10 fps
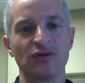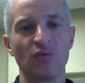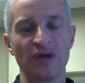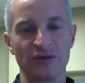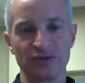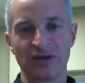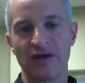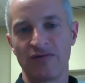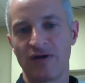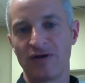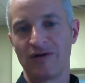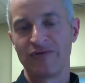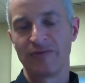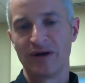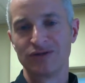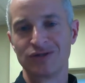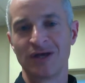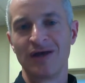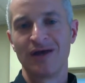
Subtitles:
the wheels kind of fall off the bus